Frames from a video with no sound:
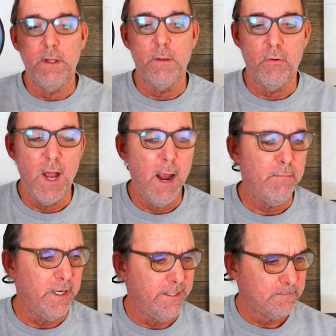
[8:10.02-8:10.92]
the
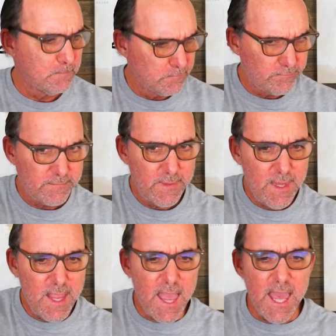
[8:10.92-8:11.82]
property,
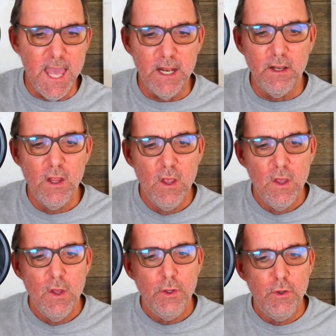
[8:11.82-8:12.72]
and
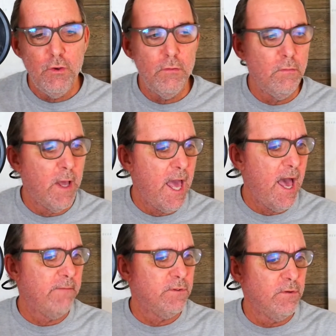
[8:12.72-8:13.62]
you
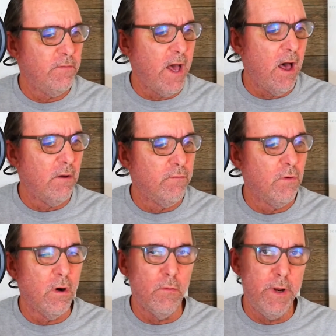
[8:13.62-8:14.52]
have to file
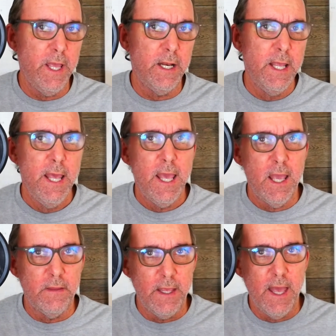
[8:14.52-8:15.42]
for a writ,
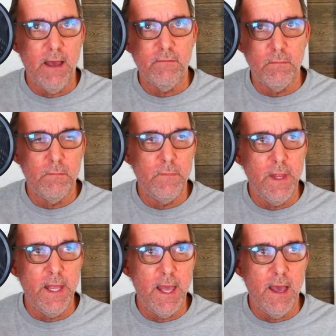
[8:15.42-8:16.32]
and they have
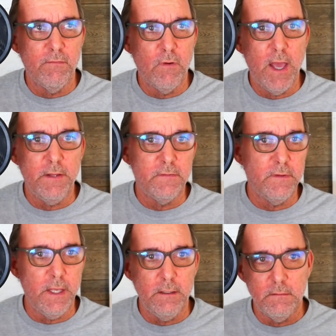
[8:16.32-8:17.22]
rights.
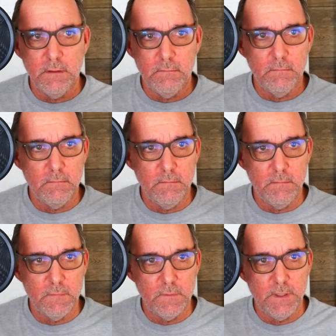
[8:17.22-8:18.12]
In
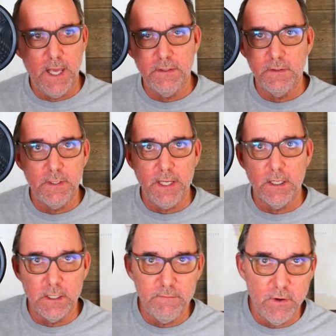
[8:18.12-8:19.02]
cases they
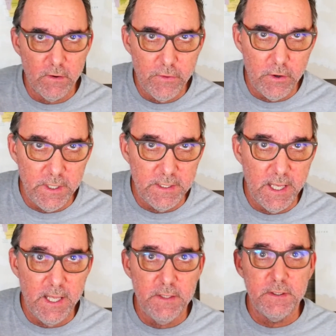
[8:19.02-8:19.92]
can live there 30
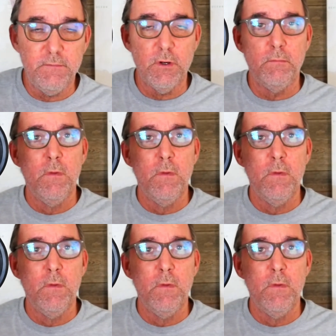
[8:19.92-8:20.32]
days. If